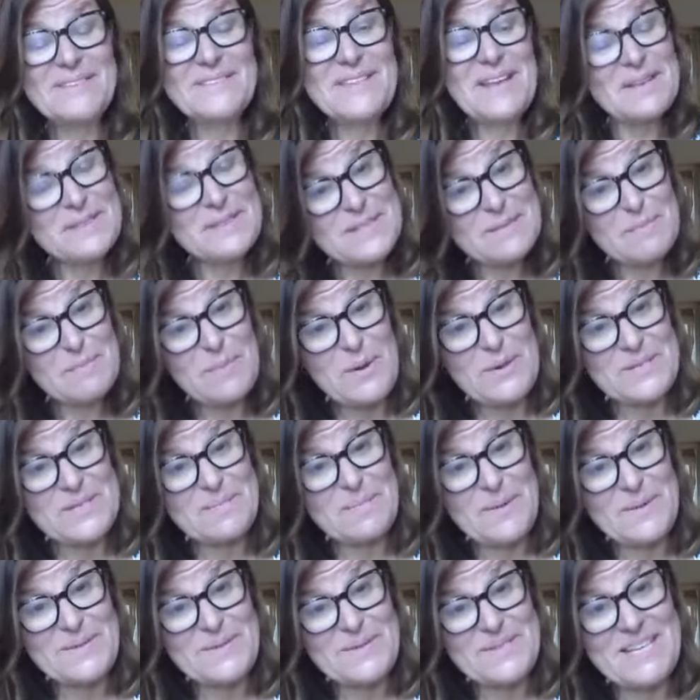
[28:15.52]

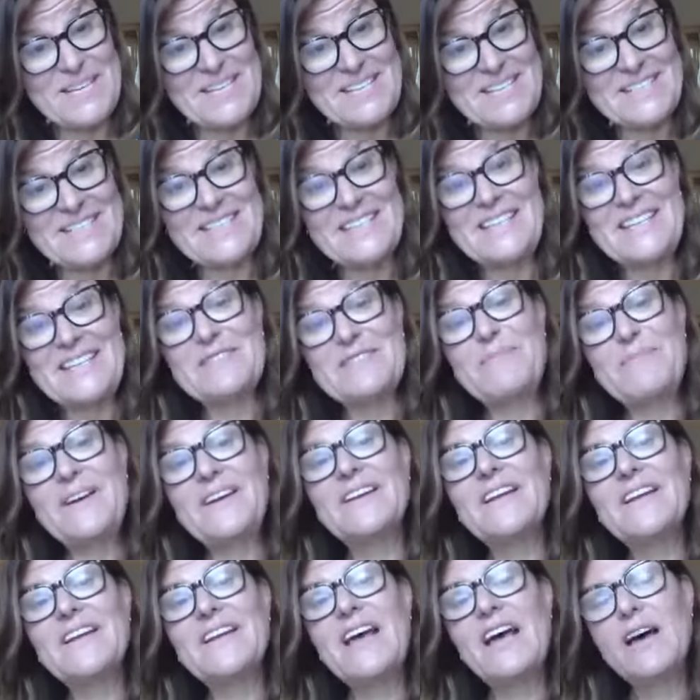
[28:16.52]
impossible, doesn't it?
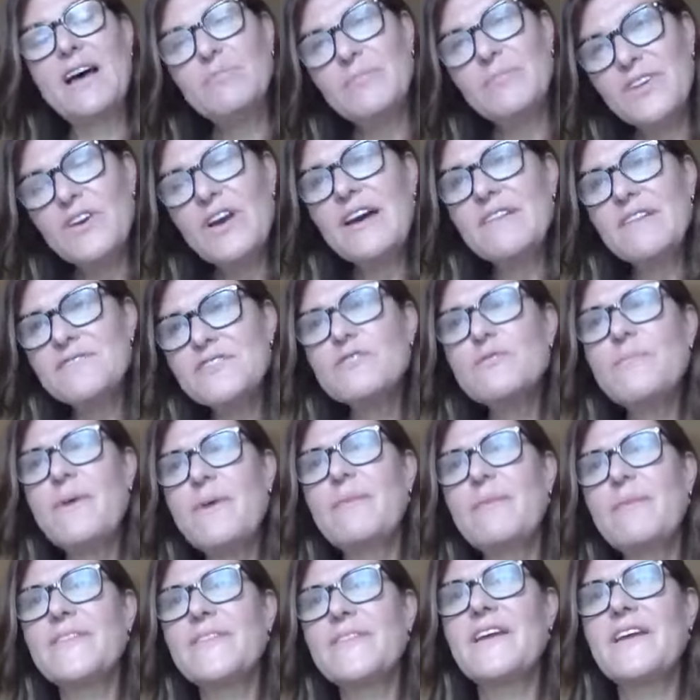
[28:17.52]
But you have to
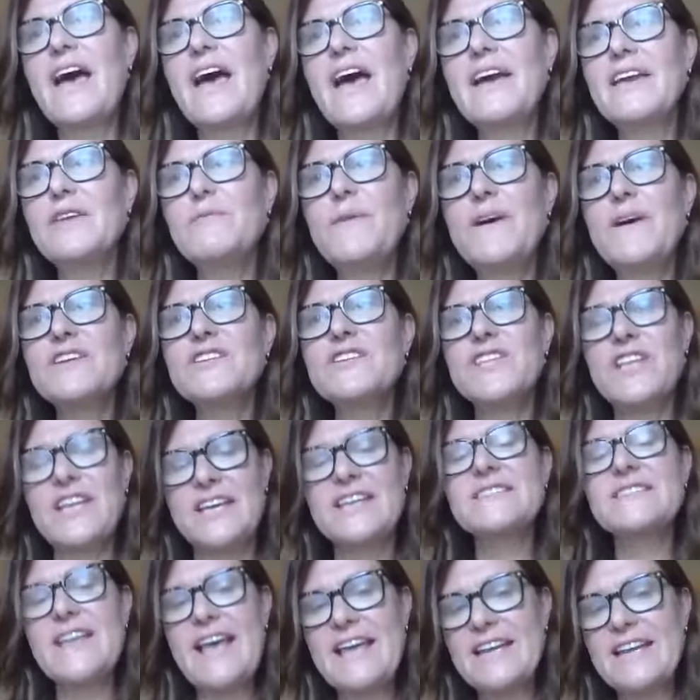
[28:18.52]
remember that acupuncture
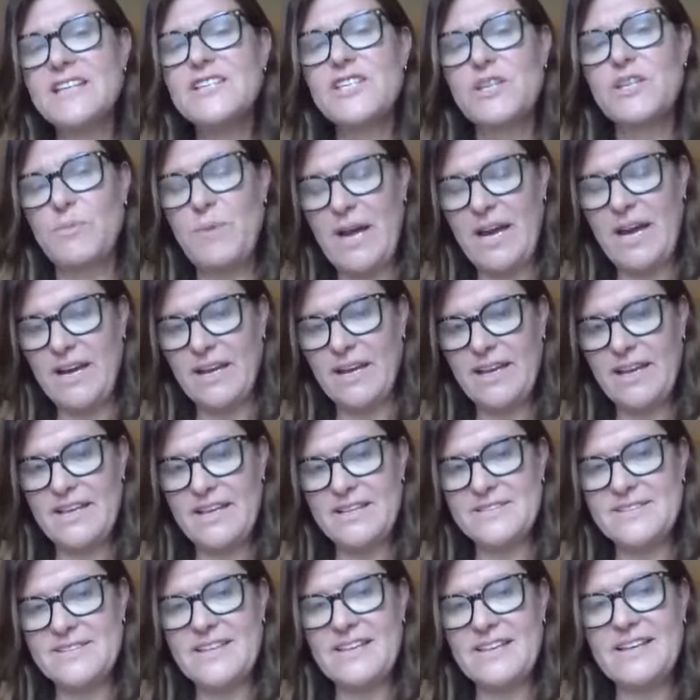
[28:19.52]
is energy work.
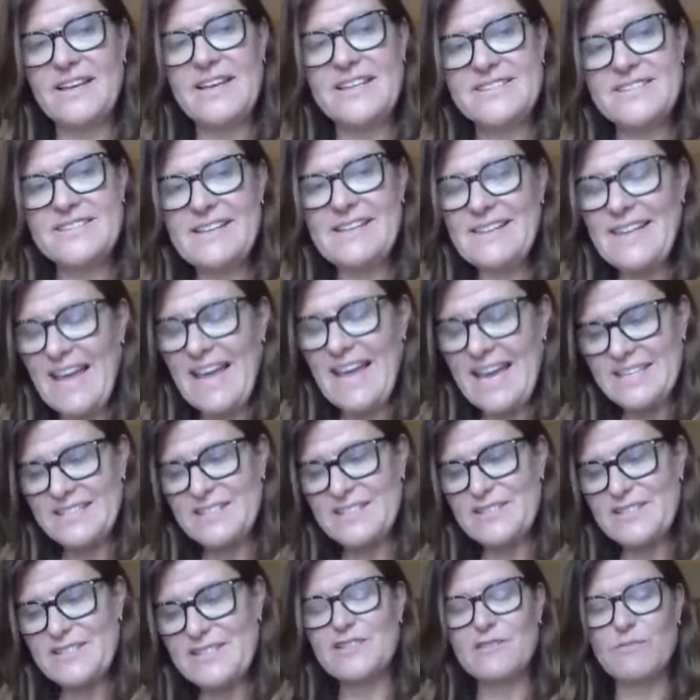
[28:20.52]
It's a
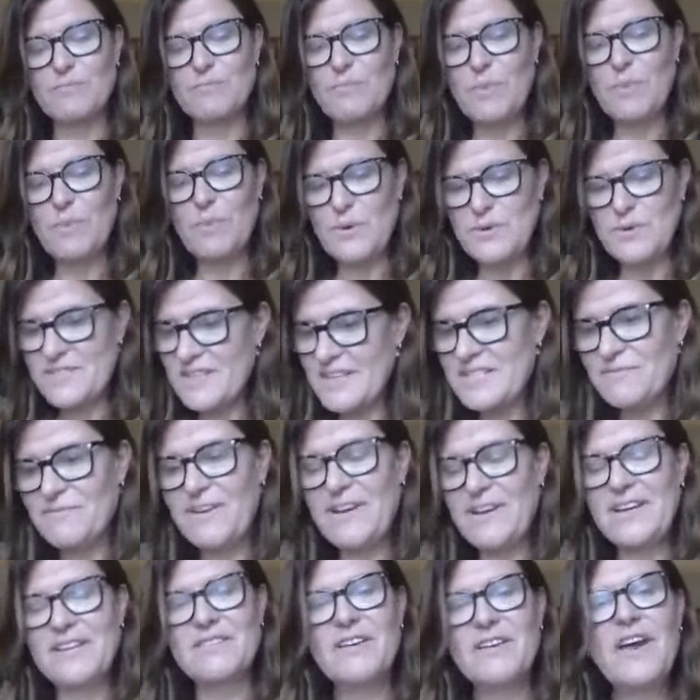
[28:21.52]
licensed and board
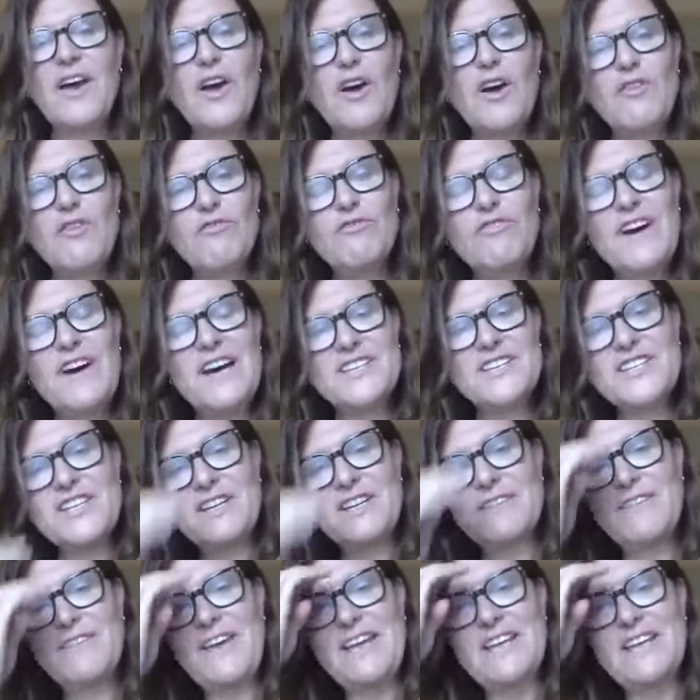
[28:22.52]
certified
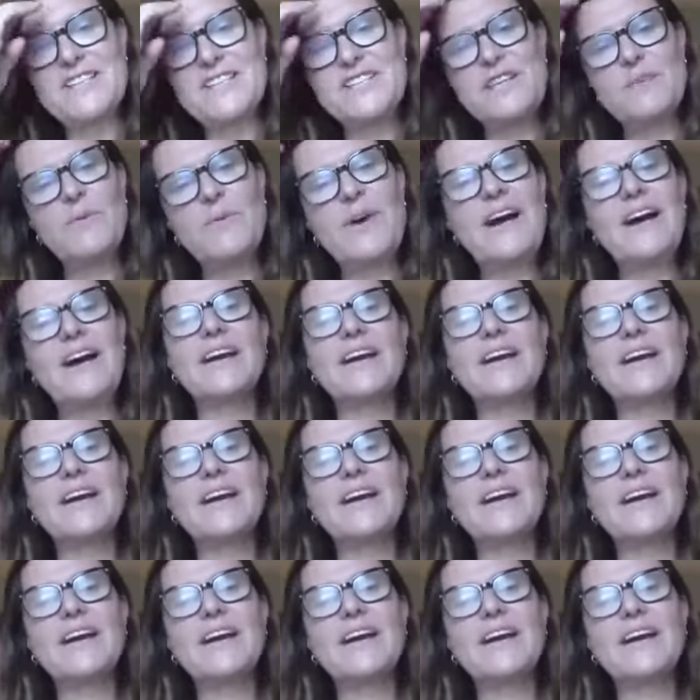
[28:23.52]
version of energy work,